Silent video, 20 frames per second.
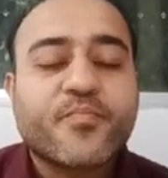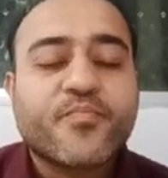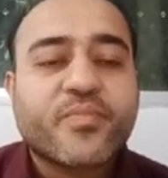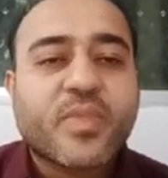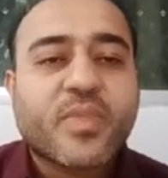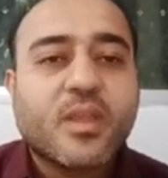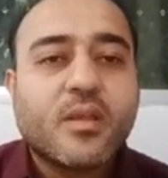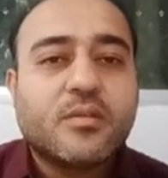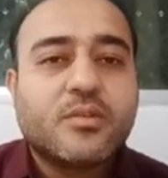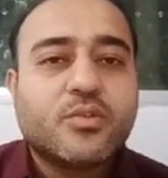
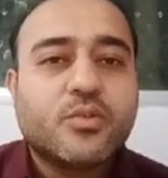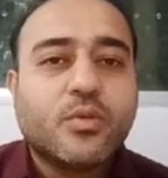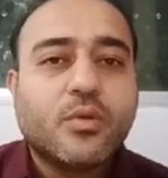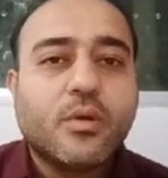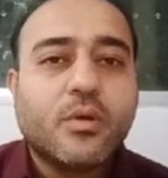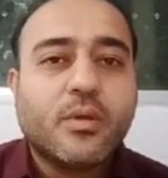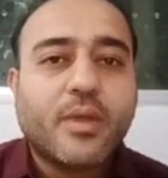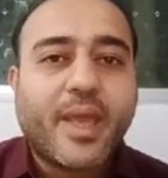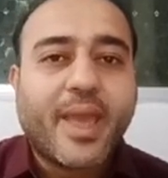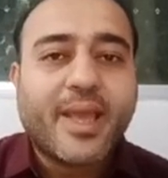So
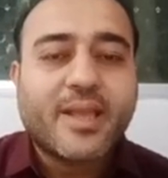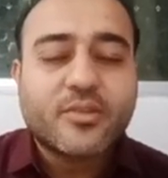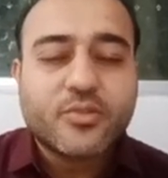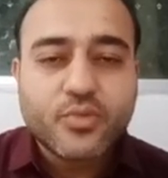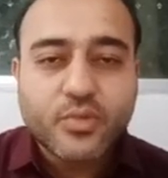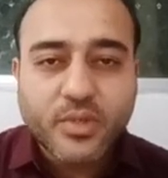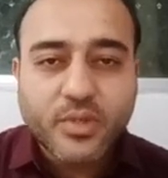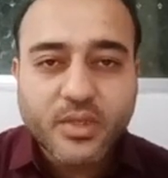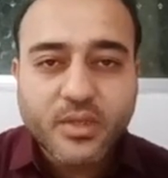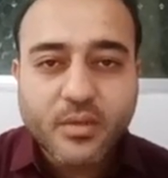actually
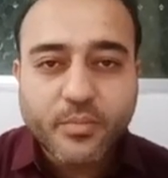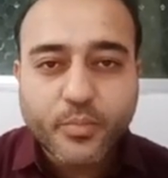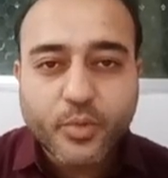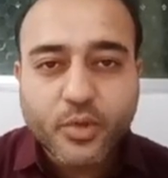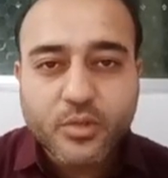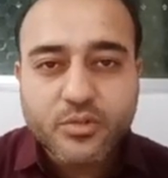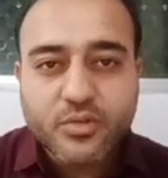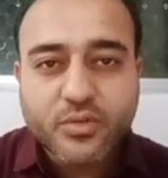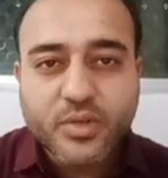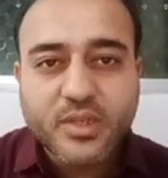the
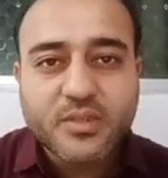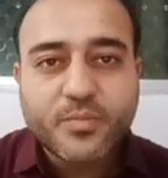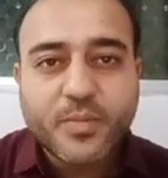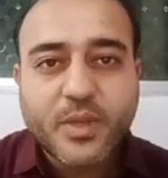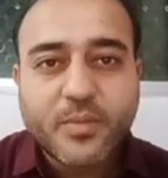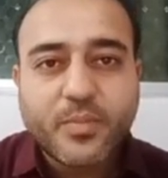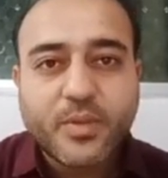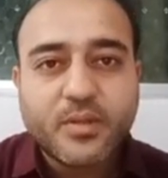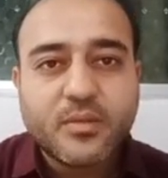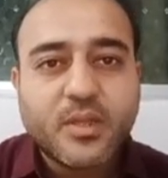Portuguese
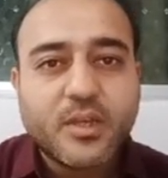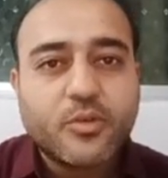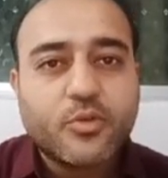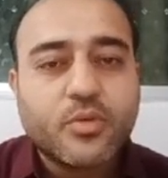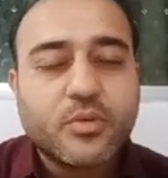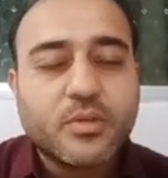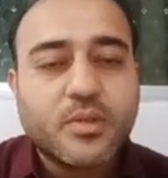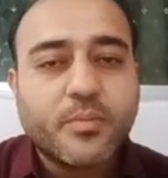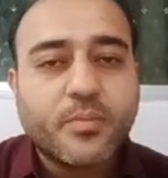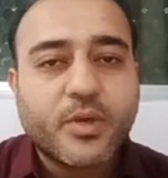people, they took the
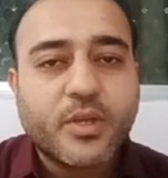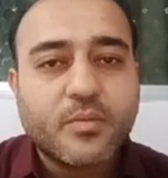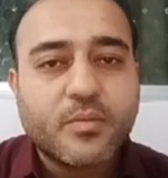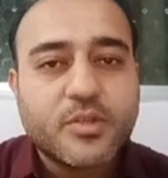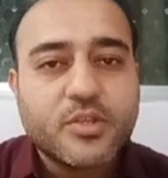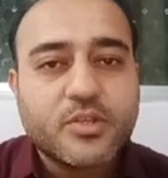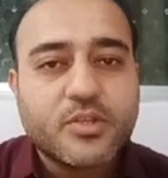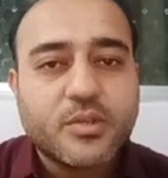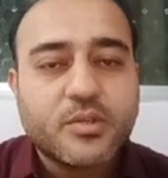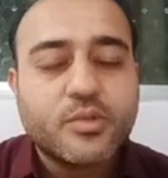
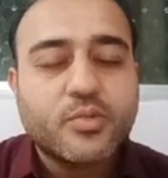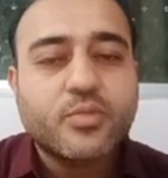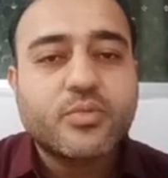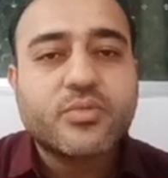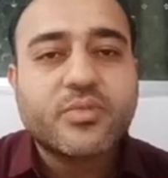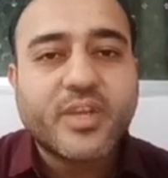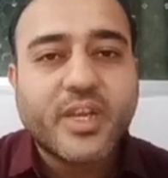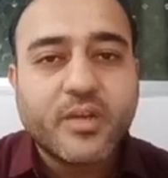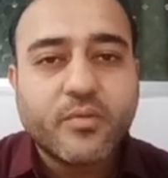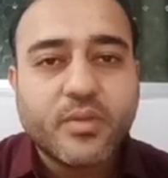permission to
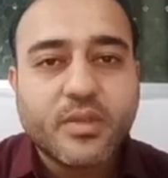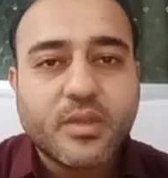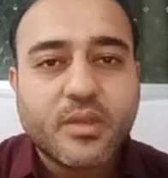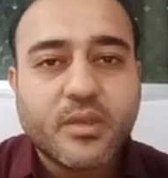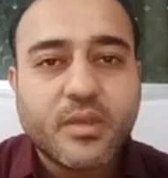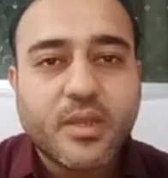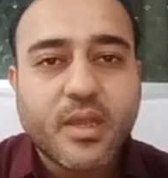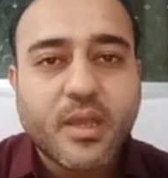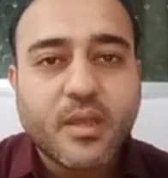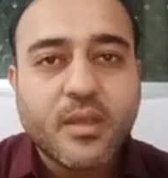trade with
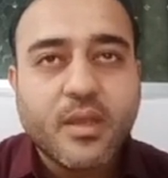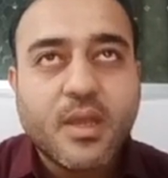India,